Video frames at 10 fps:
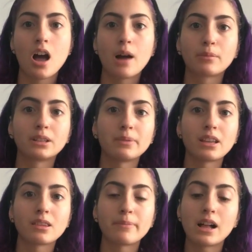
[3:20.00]
I'm gonna
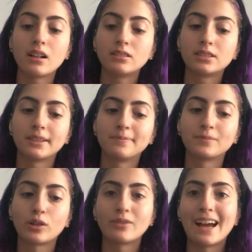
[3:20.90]
paint the belt
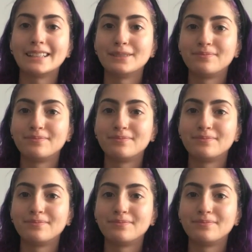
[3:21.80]
red,